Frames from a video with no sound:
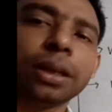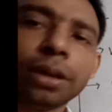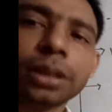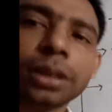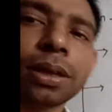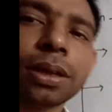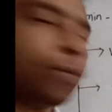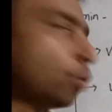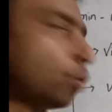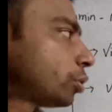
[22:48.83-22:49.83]
we can
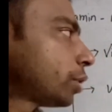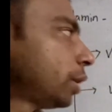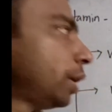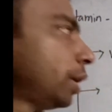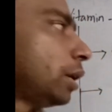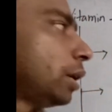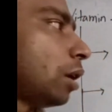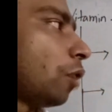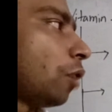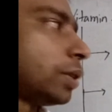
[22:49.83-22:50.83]
say they become
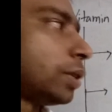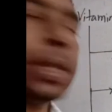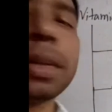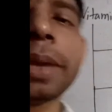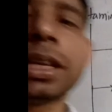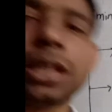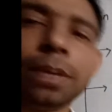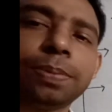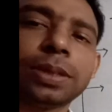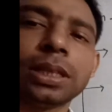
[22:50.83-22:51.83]
insane.
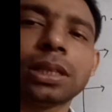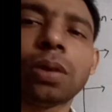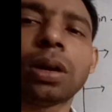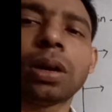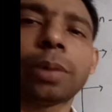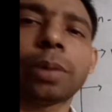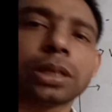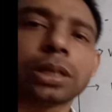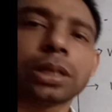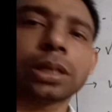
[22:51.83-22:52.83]
Okay, this one.
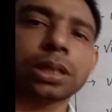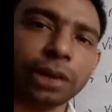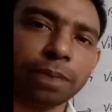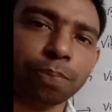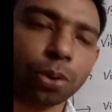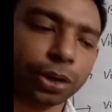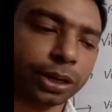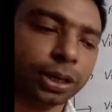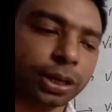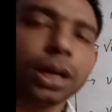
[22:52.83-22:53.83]
And vitamin
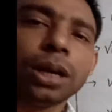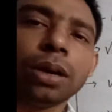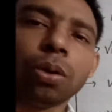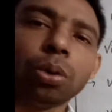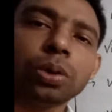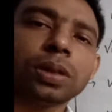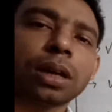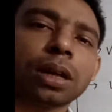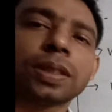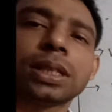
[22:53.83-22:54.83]
B2 is the
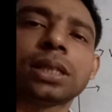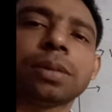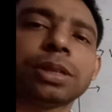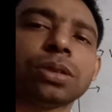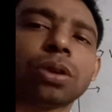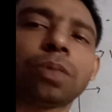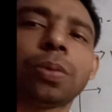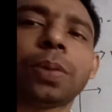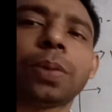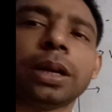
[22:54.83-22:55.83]
riboflavin, or
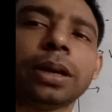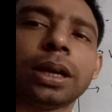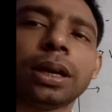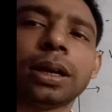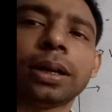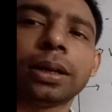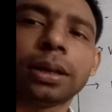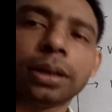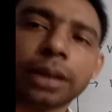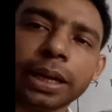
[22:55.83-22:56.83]
riboflavin you can say.
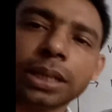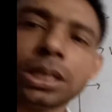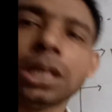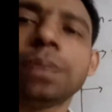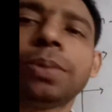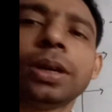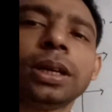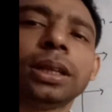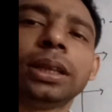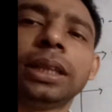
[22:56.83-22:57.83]
They also
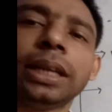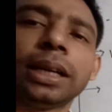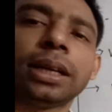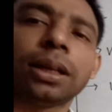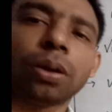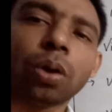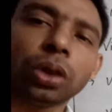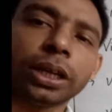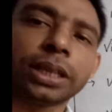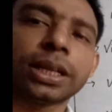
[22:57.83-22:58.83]
helps in the
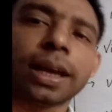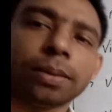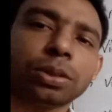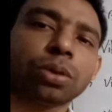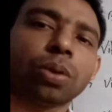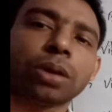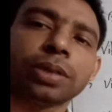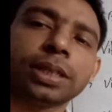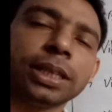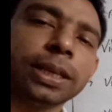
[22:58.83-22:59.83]
metabolism of amino acid,
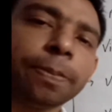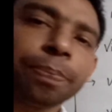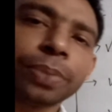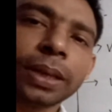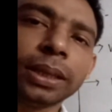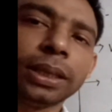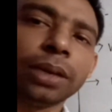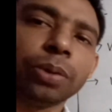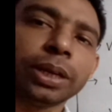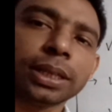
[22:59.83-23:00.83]
means protein
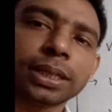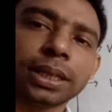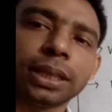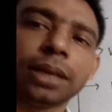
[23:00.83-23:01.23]
breakdown